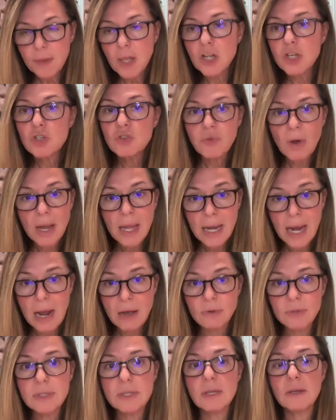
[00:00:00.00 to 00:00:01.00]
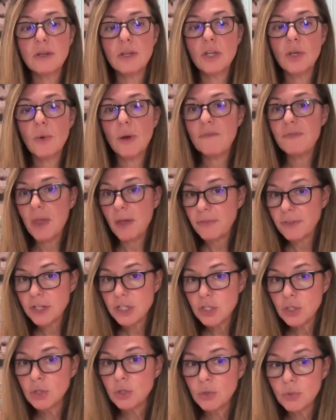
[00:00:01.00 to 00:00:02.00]
Try it out. You have nothing
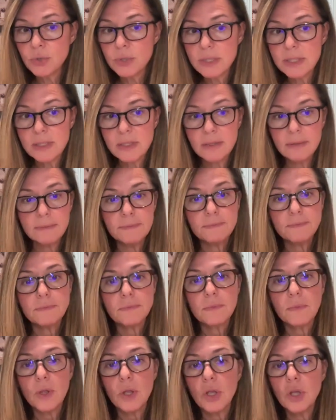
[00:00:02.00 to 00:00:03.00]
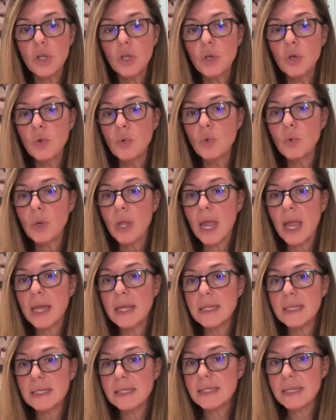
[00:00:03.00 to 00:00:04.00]
to lose. You
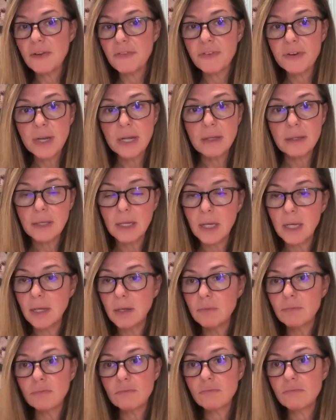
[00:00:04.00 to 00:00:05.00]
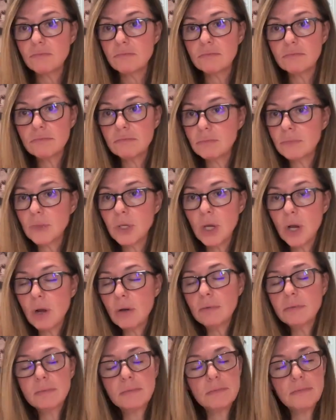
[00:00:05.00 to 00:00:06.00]
can definitely, you
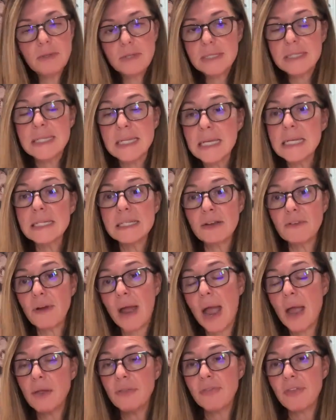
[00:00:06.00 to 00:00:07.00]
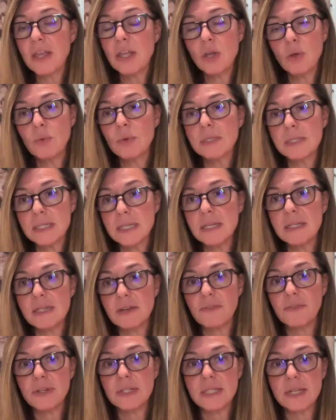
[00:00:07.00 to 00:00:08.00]
know, see a diff. I think you will see a
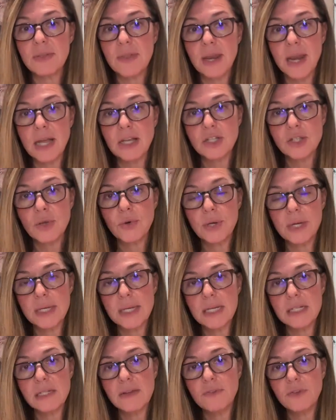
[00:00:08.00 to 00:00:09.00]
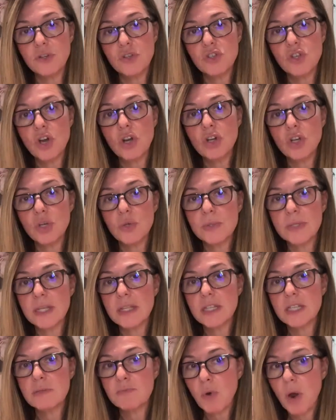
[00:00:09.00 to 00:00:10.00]
difference in the next 30 days if you start using
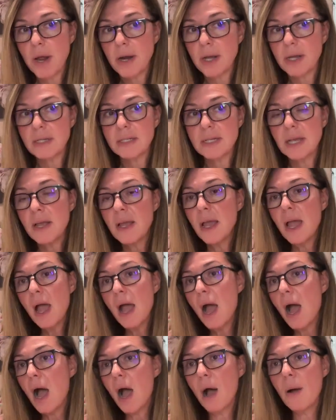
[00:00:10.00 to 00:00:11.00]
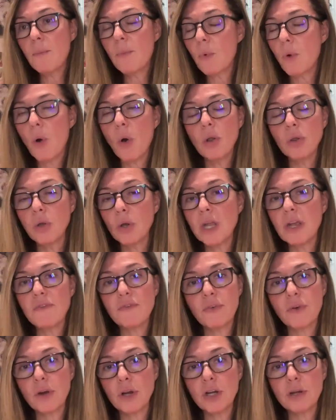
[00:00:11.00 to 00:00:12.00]
this product. Um, we're all looking
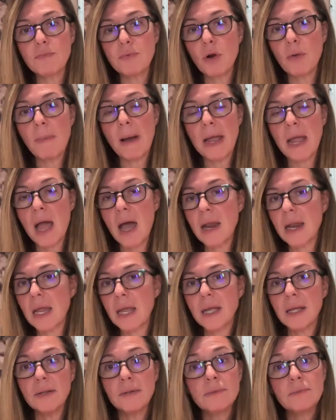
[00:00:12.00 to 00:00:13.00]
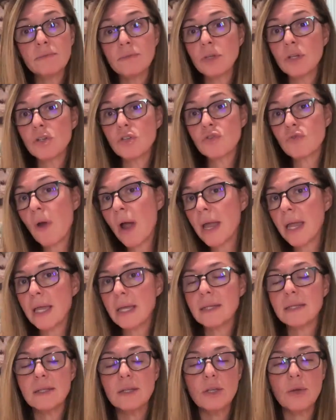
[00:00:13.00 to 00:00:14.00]
for a good probiotic. Try
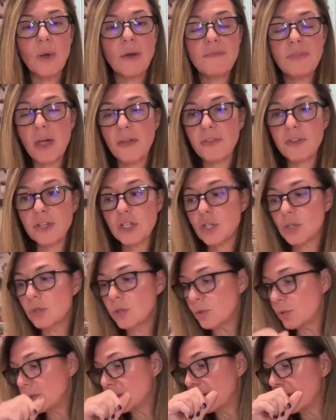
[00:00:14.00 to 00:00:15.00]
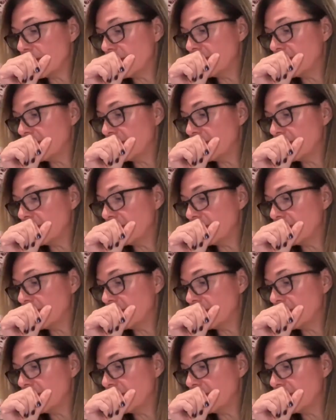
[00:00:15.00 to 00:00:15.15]
it. You have nothing to lose.